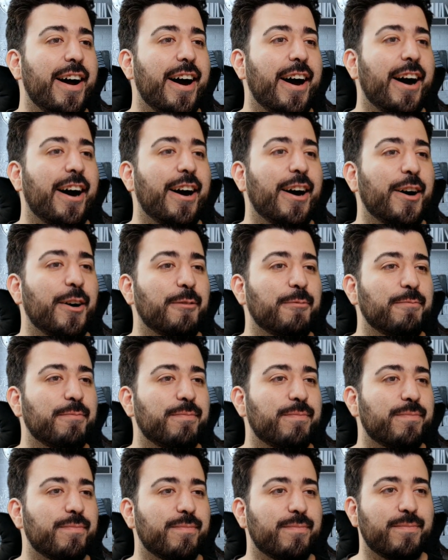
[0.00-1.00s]

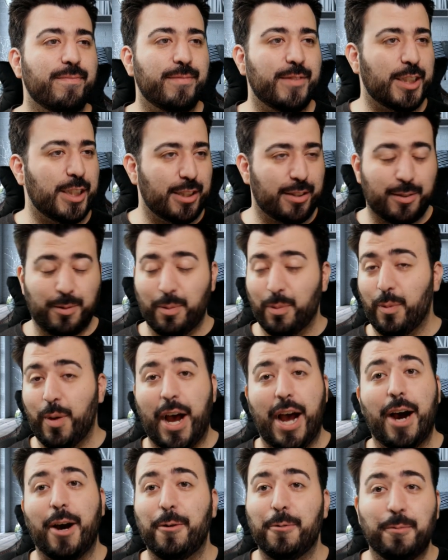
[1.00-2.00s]
Um, just
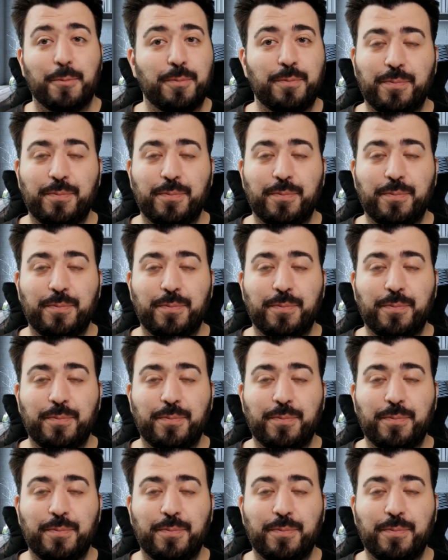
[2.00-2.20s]
wow.